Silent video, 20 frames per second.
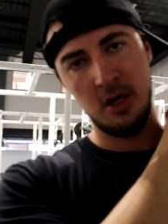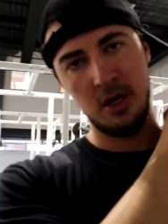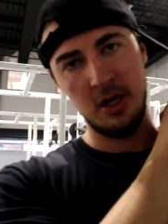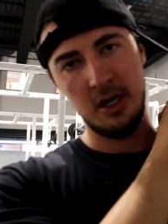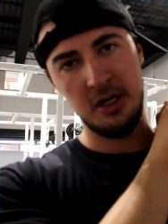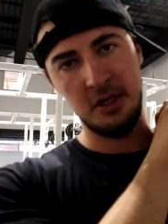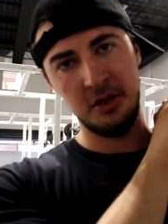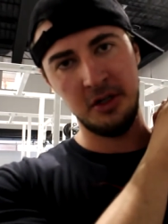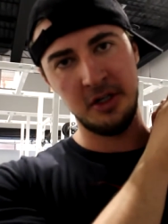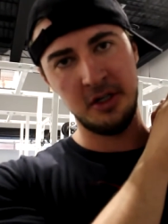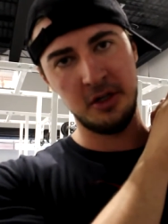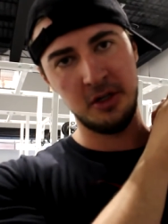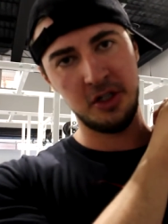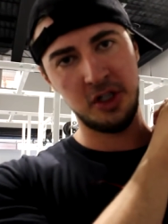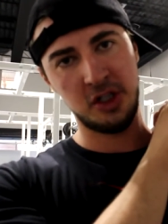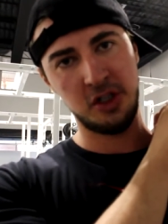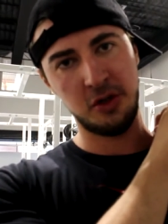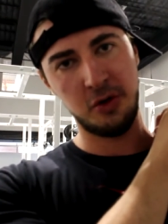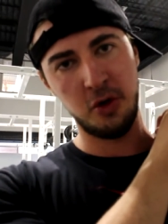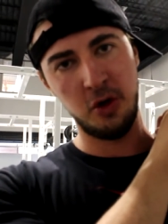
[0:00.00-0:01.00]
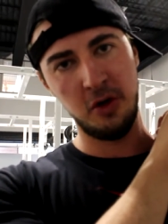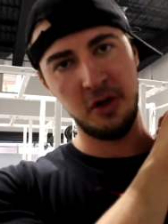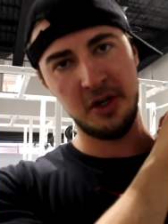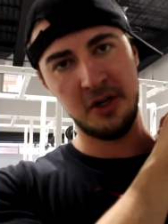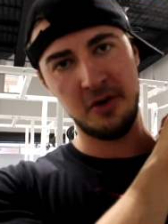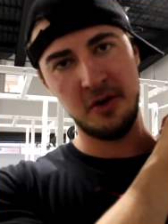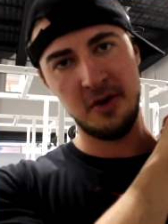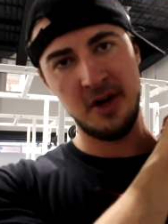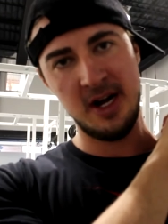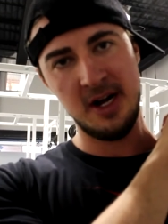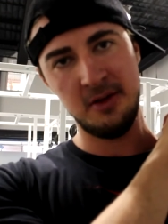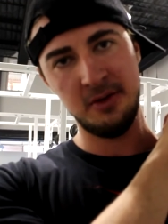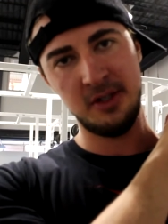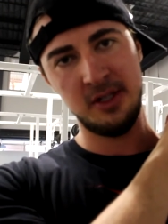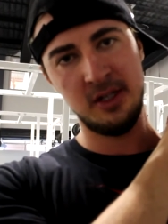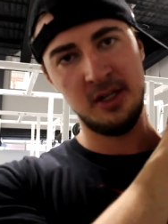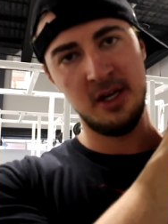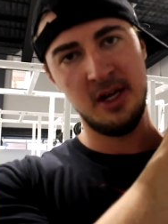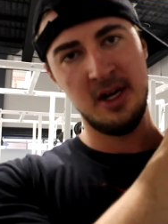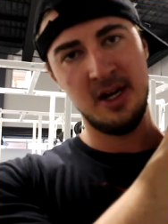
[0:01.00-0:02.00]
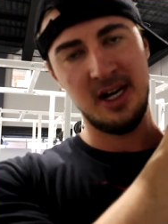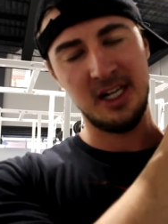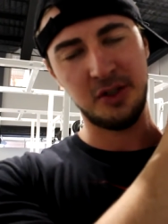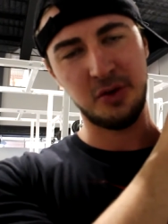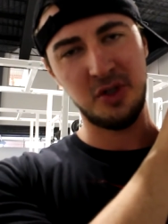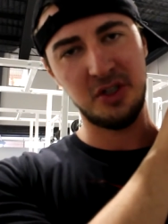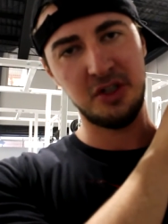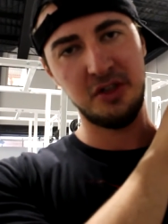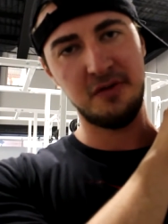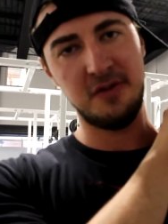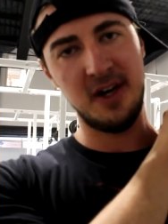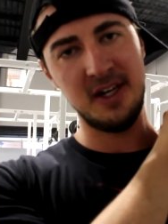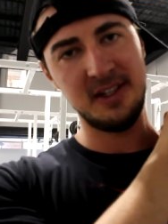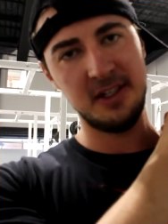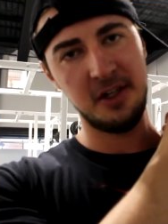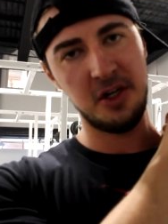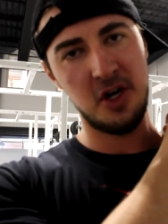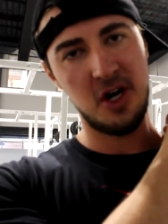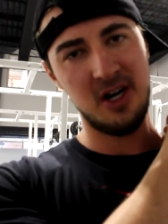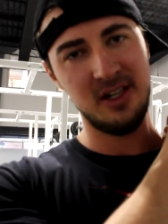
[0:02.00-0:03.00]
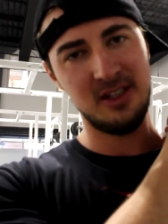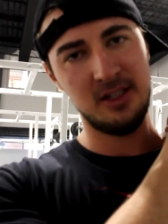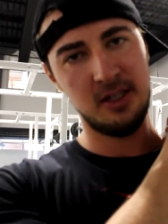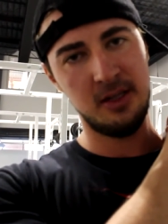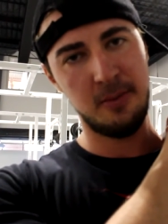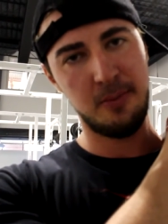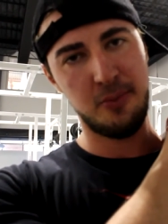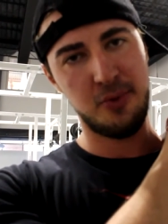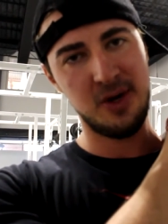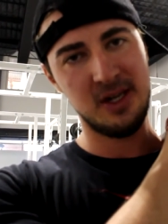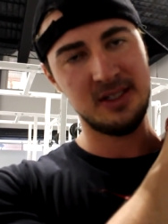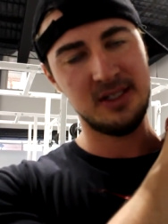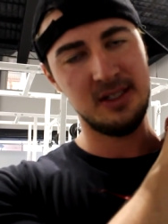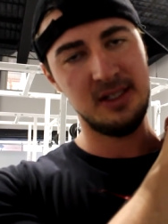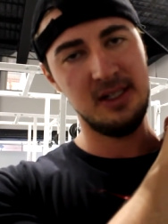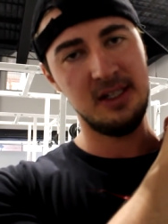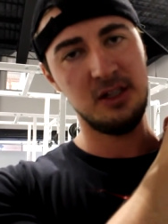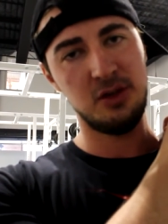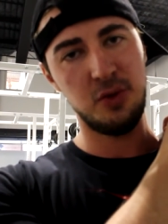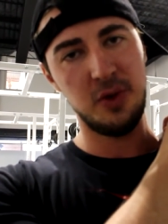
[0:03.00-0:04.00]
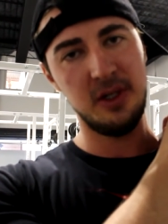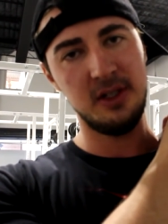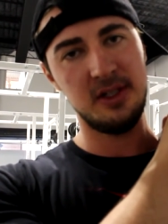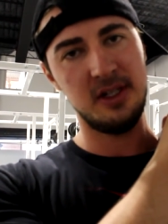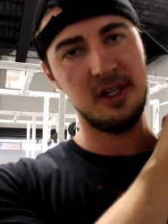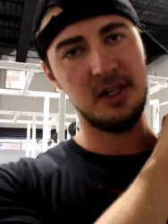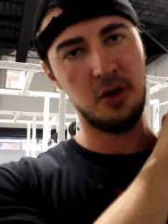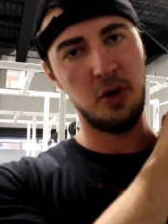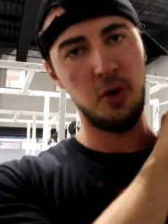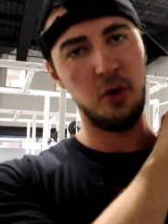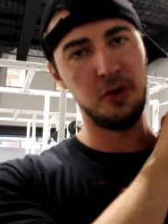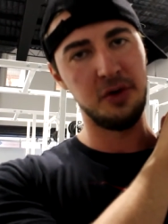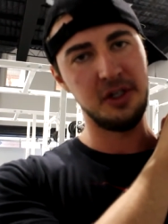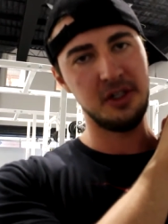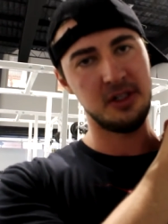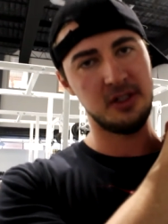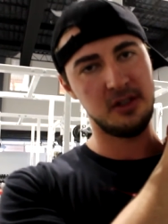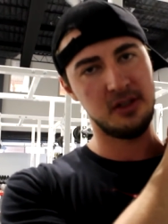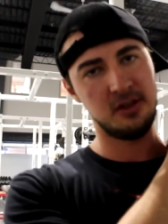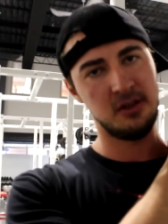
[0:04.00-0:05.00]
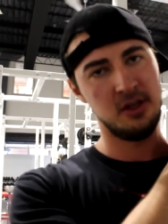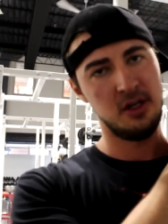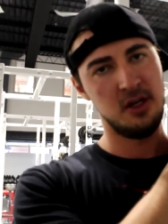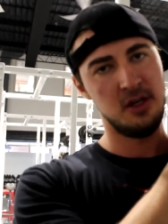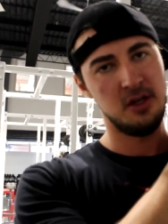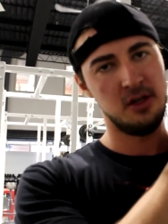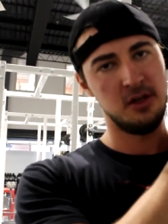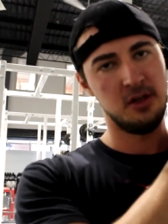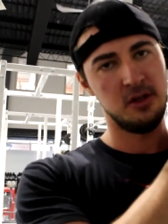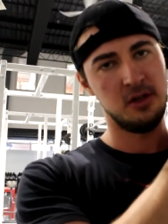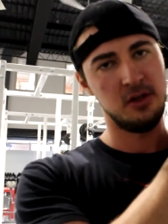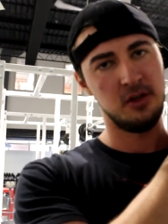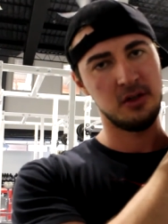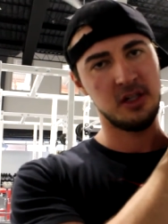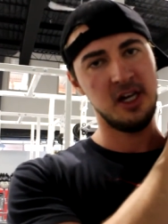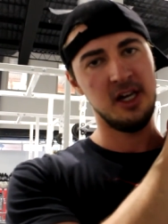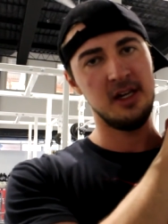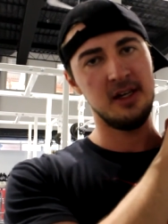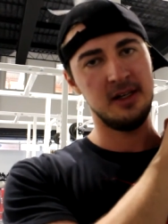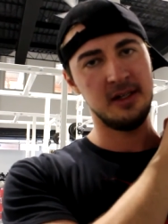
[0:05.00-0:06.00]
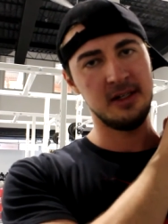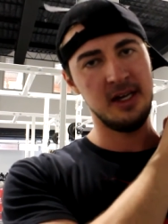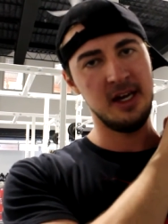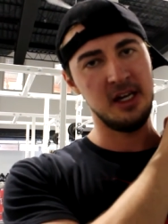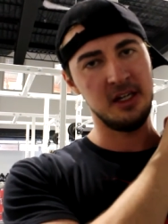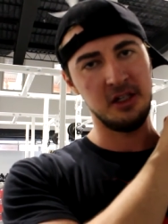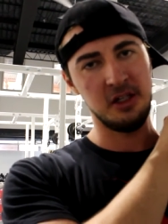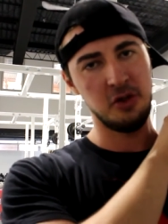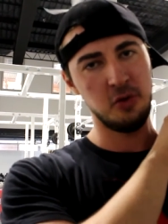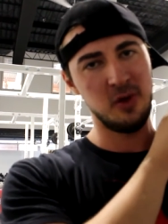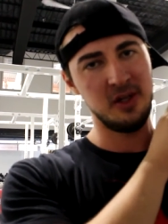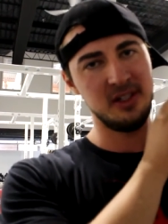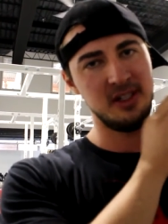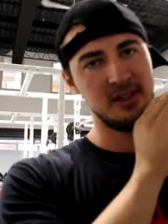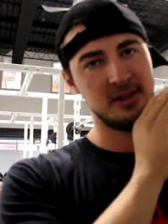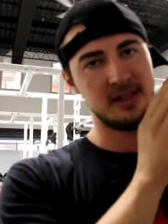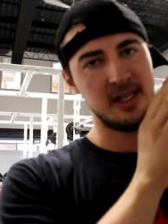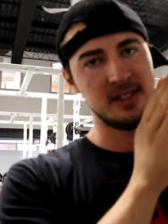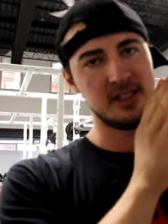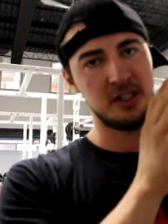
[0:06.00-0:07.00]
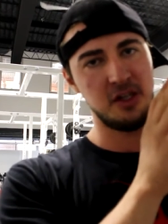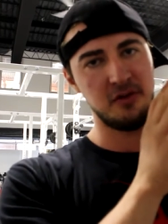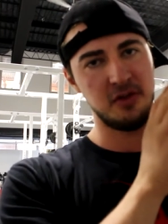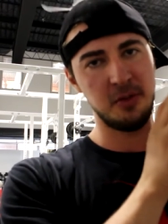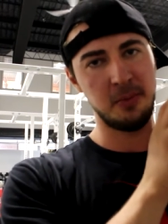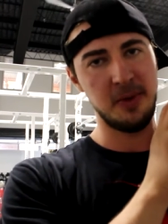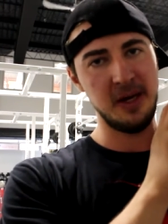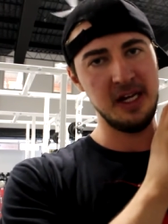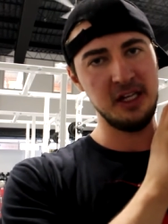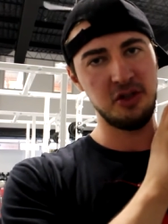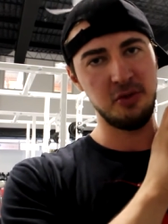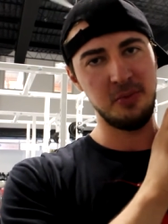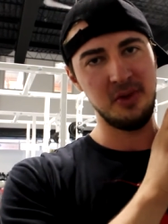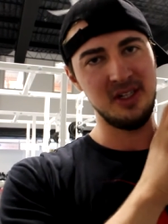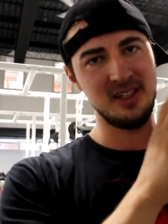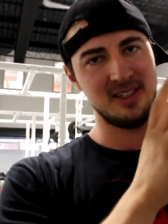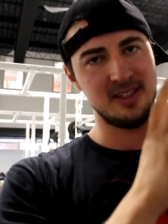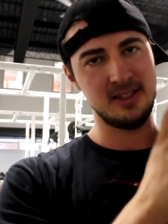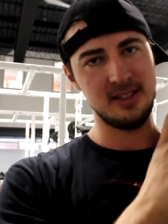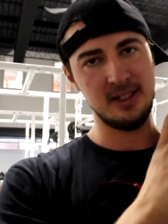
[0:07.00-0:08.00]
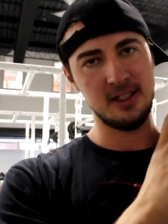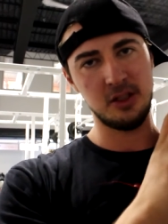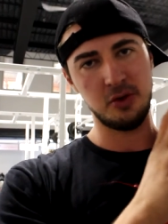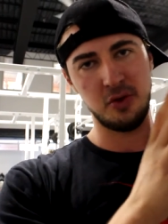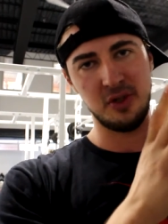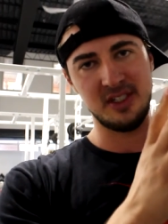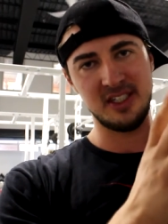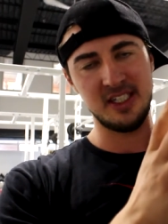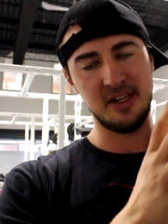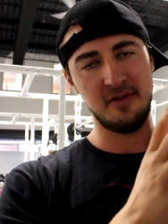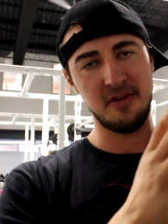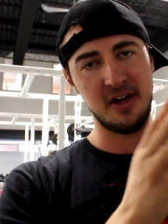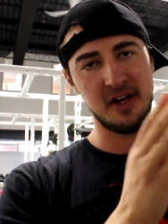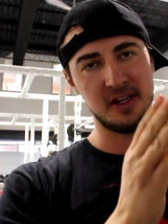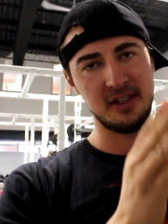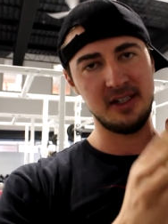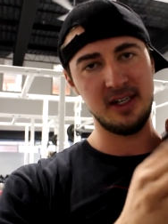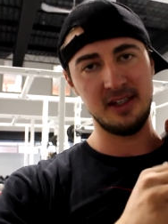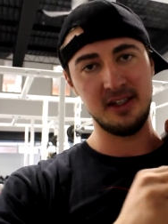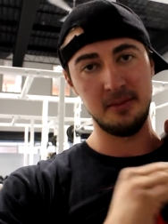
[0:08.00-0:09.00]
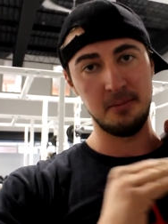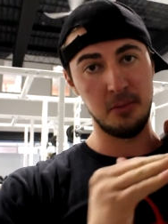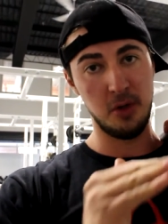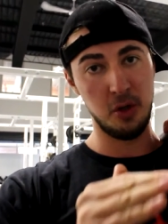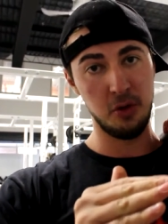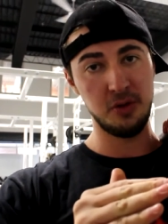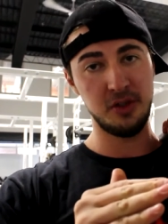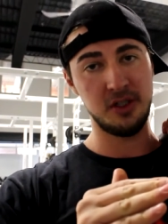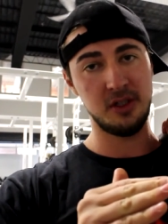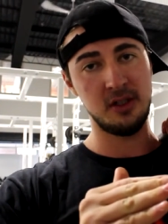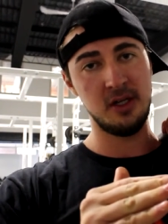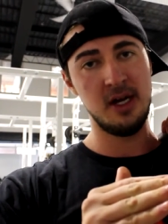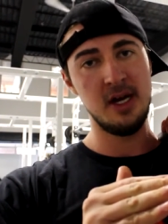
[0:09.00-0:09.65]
And you're going to just roll it around. As soon as you find the knot, press into it and hold it. Okay, again, you want the intensity of the pain to be a 6 or 7 out of 10 the most.